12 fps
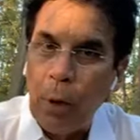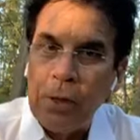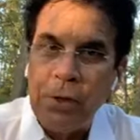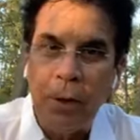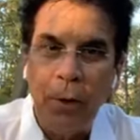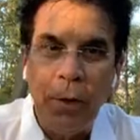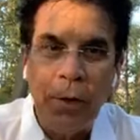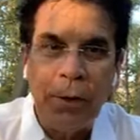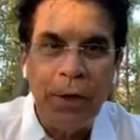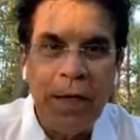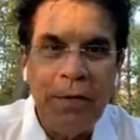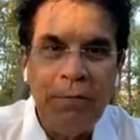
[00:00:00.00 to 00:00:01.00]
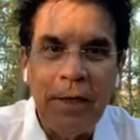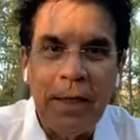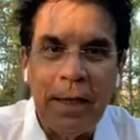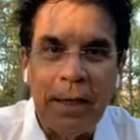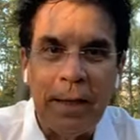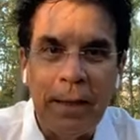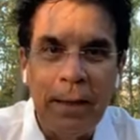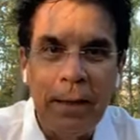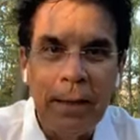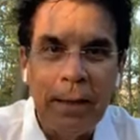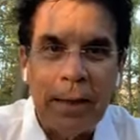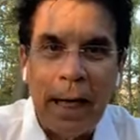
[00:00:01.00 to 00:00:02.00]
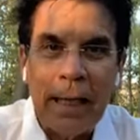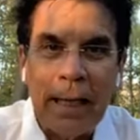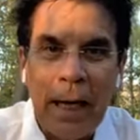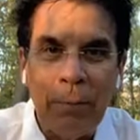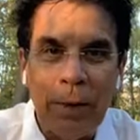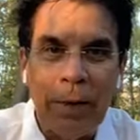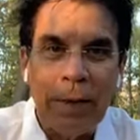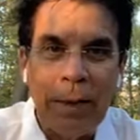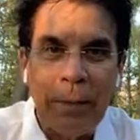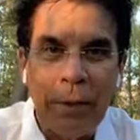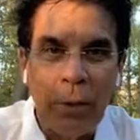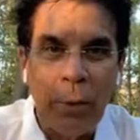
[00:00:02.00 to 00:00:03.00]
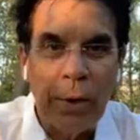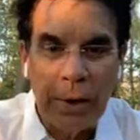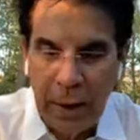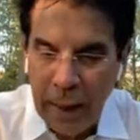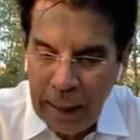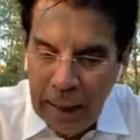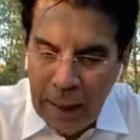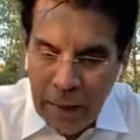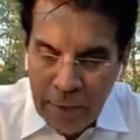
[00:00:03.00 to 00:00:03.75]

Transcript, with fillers: Praise the Lord. Good evening. Thank God we can come hear the word tonight.